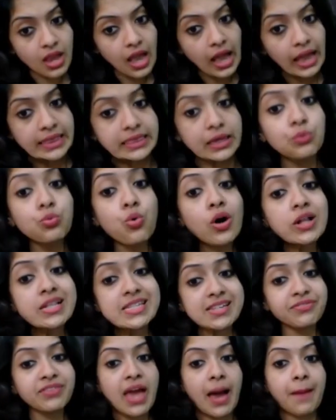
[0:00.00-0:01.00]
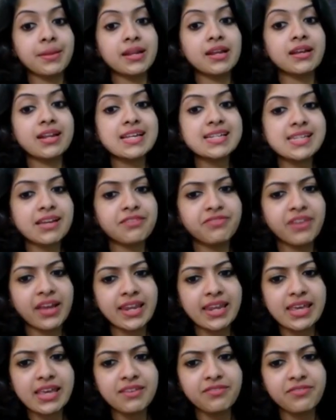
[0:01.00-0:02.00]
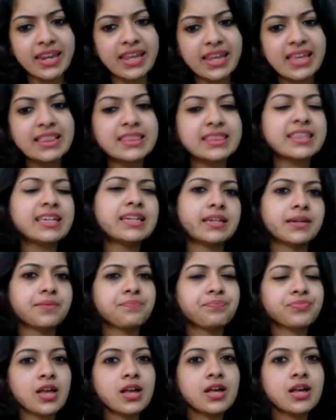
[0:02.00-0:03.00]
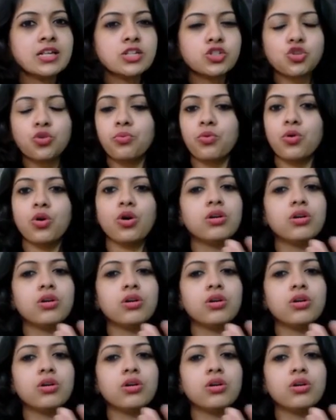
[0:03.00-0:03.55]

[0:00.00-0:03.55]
the walls of capillaries are very, very thin. So